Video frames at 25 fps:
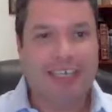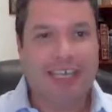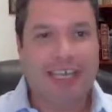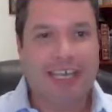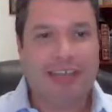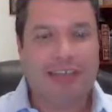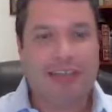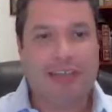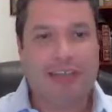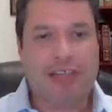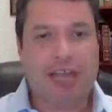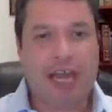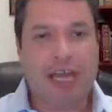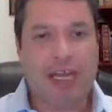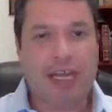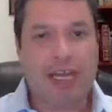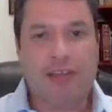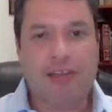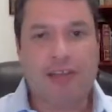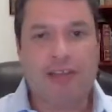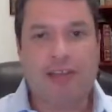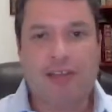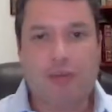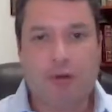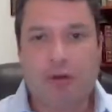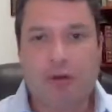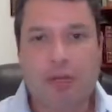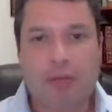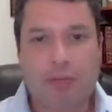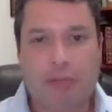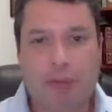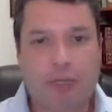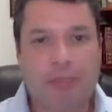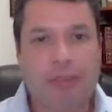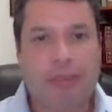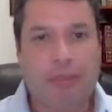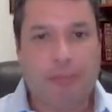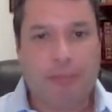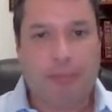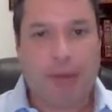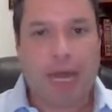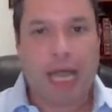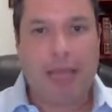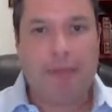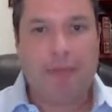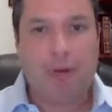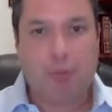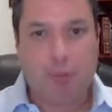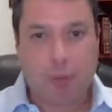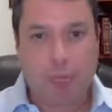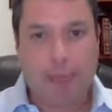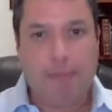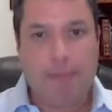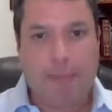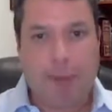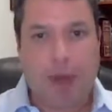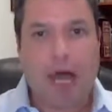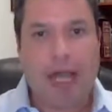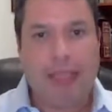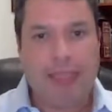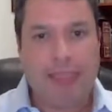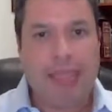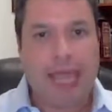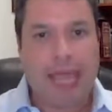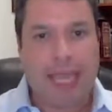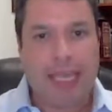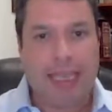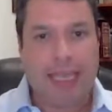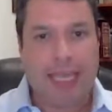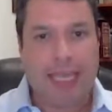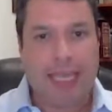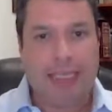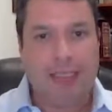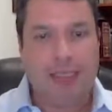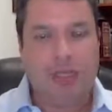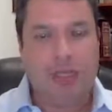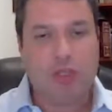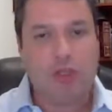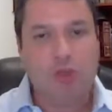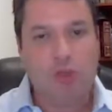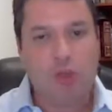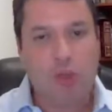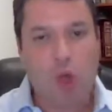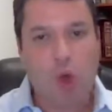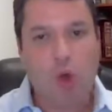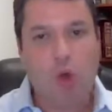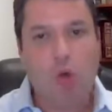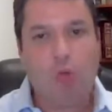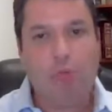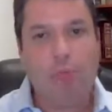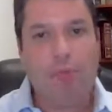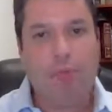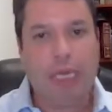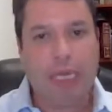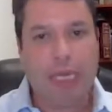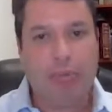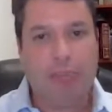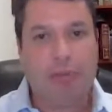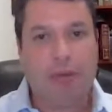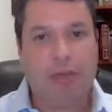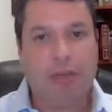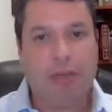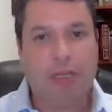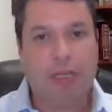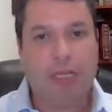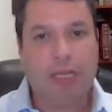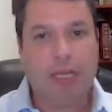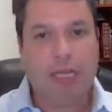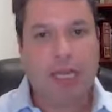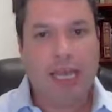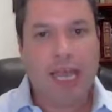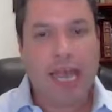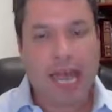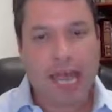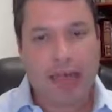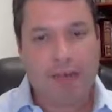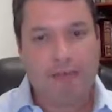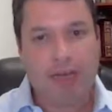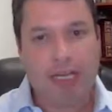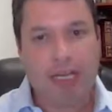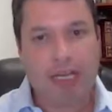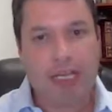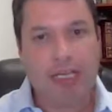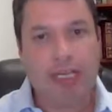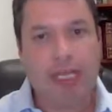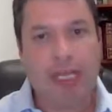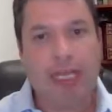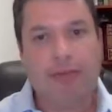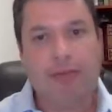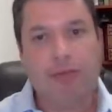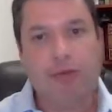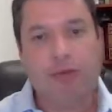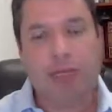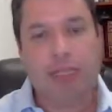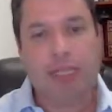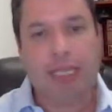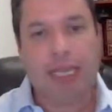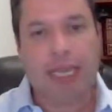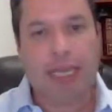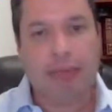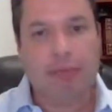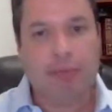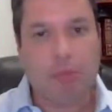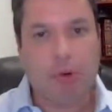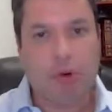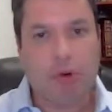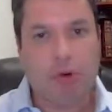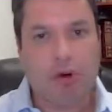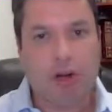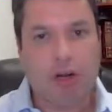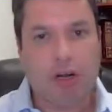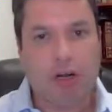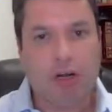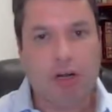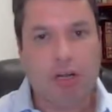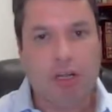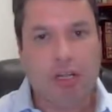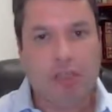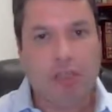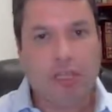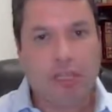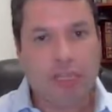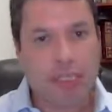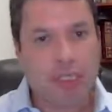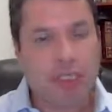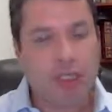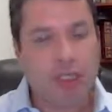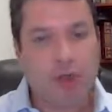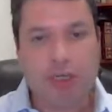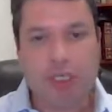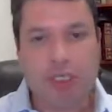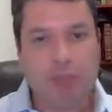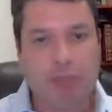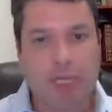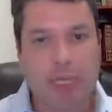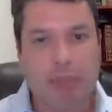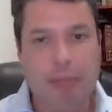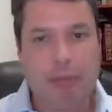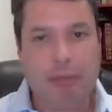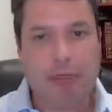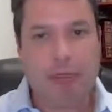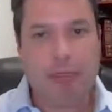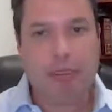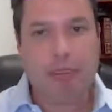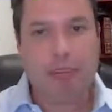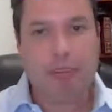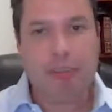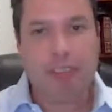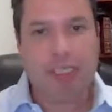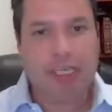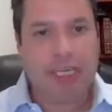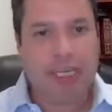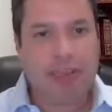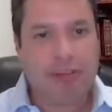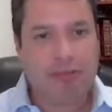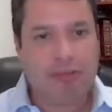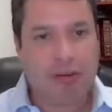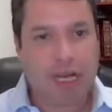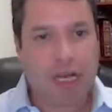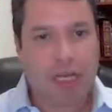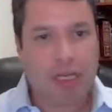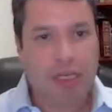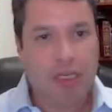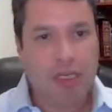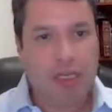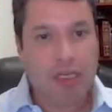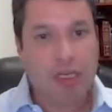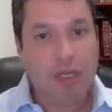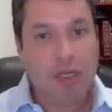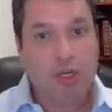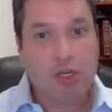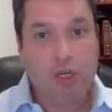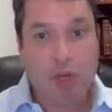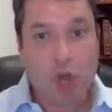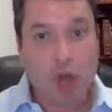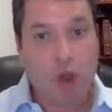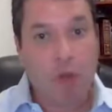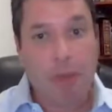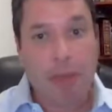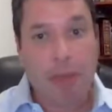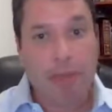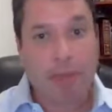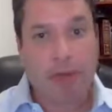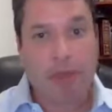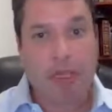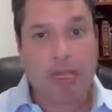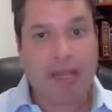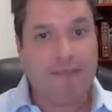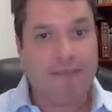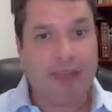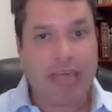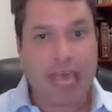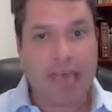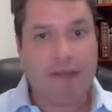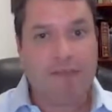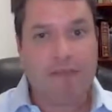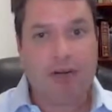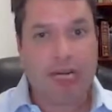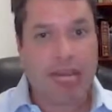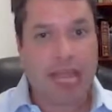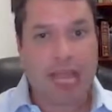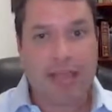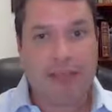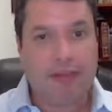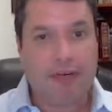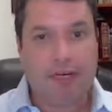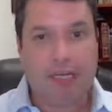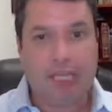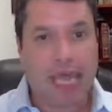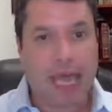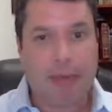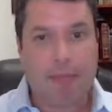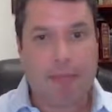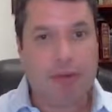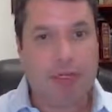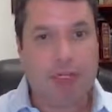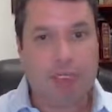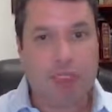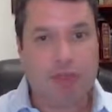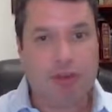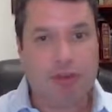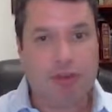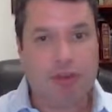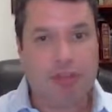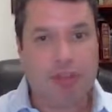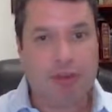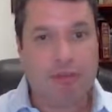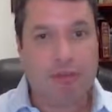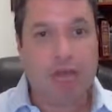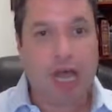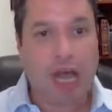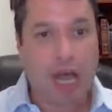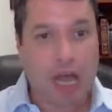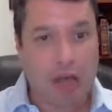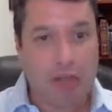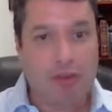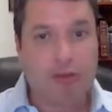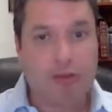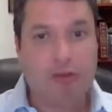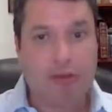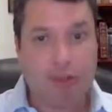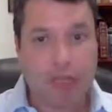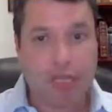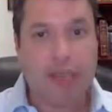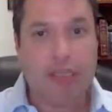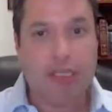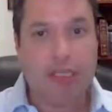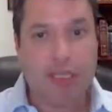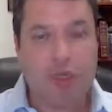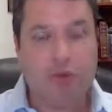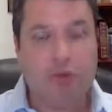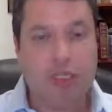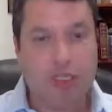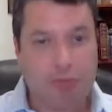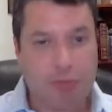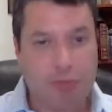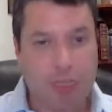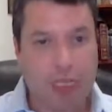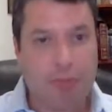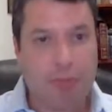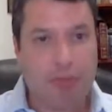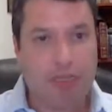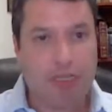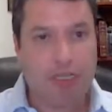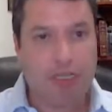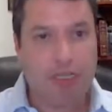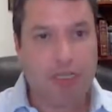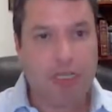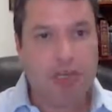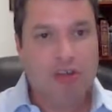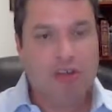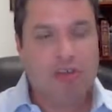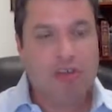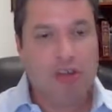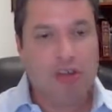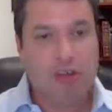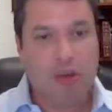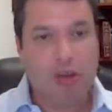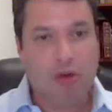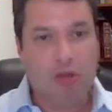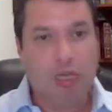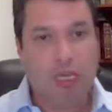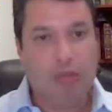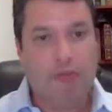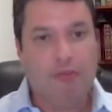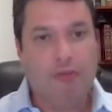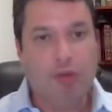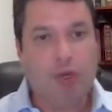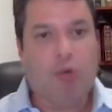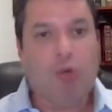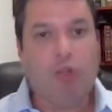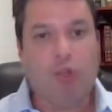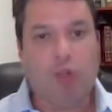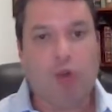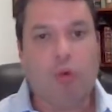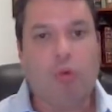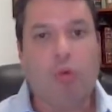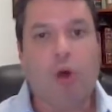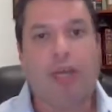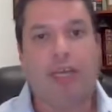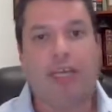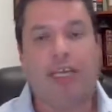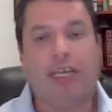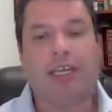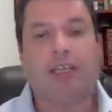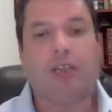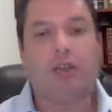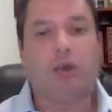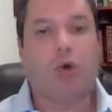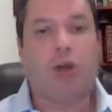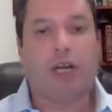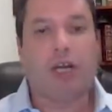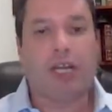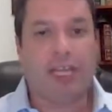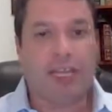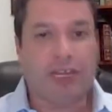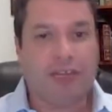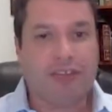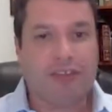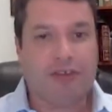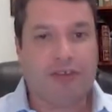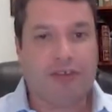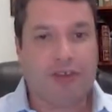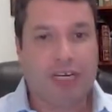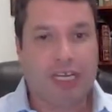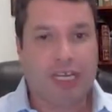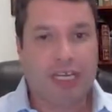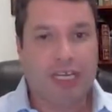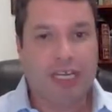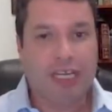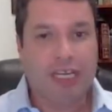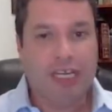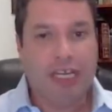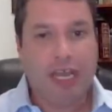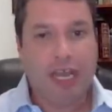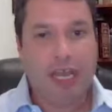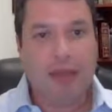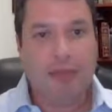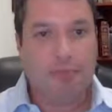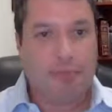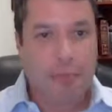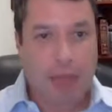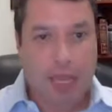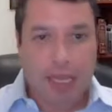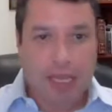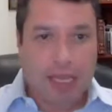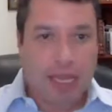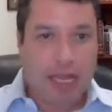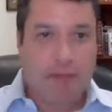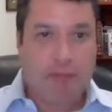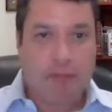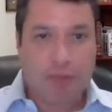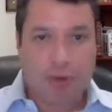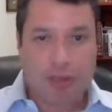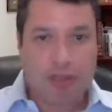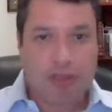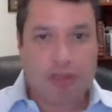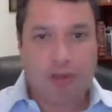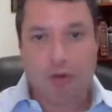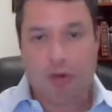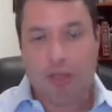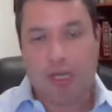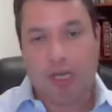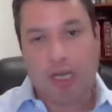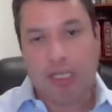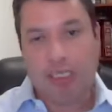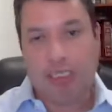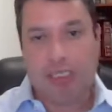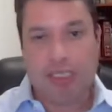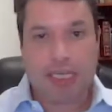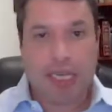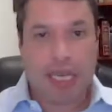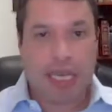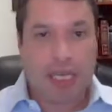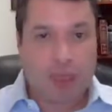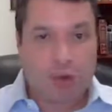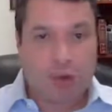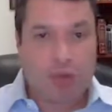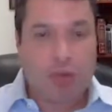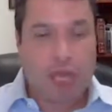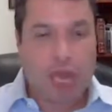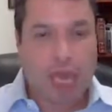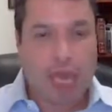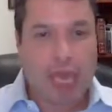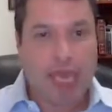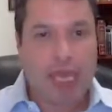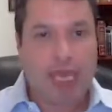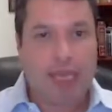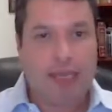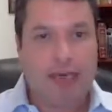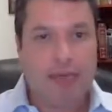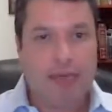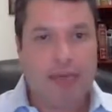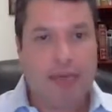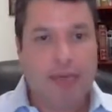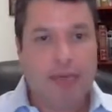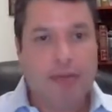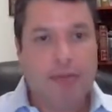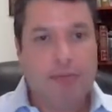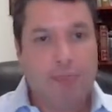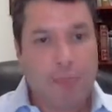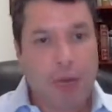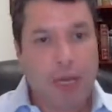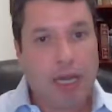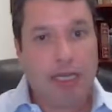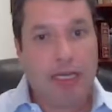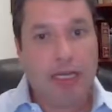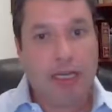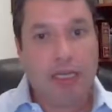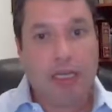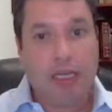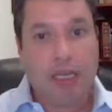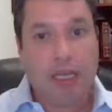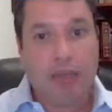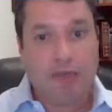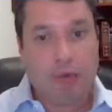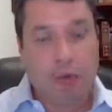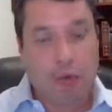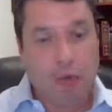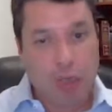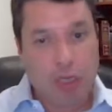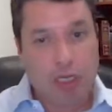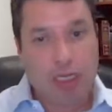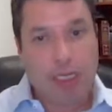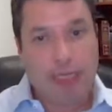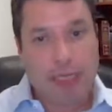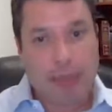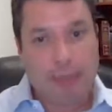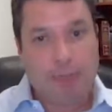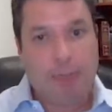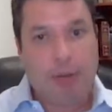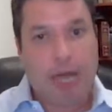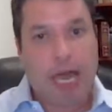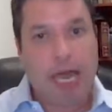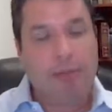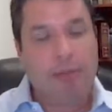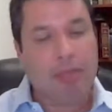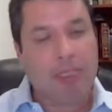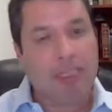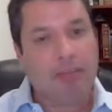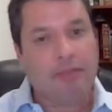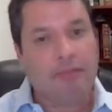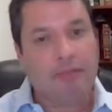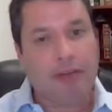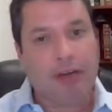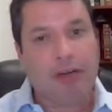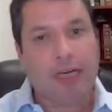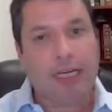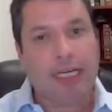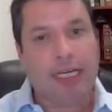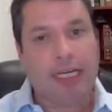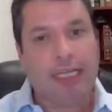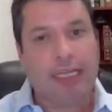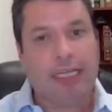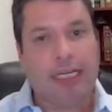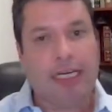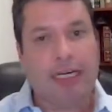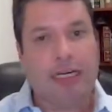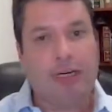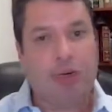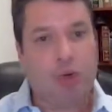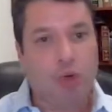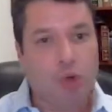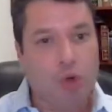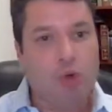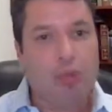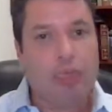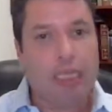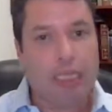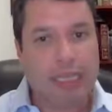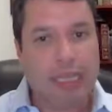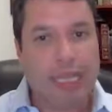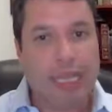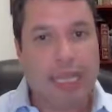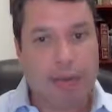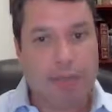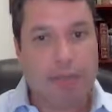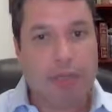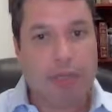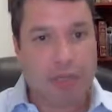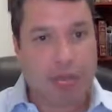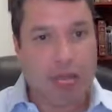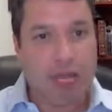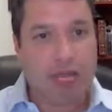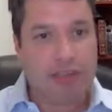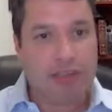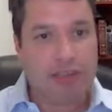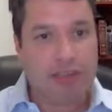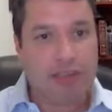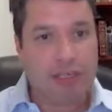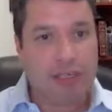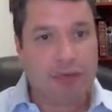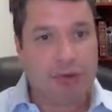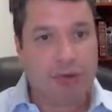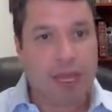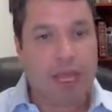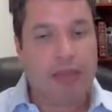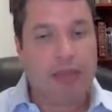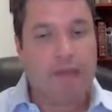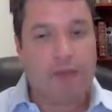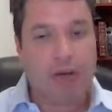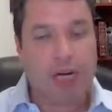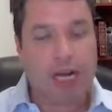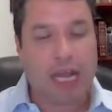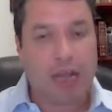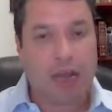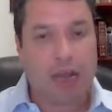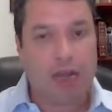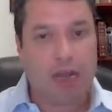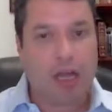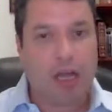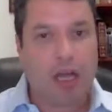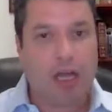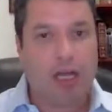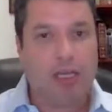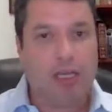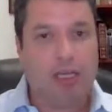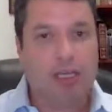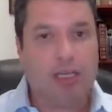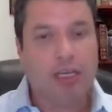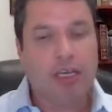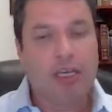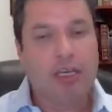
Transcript: It's not a storybook, the Bible. We bought that land. No people have a claim to a land more than the Jewish people to Israel. No people have ever had their capital in Jerusalem other than the Jewish people. So if you want to ignore history and make up what's going on today, you can. But if you look at the Bible, it's very clear who the land belongs to and for how long.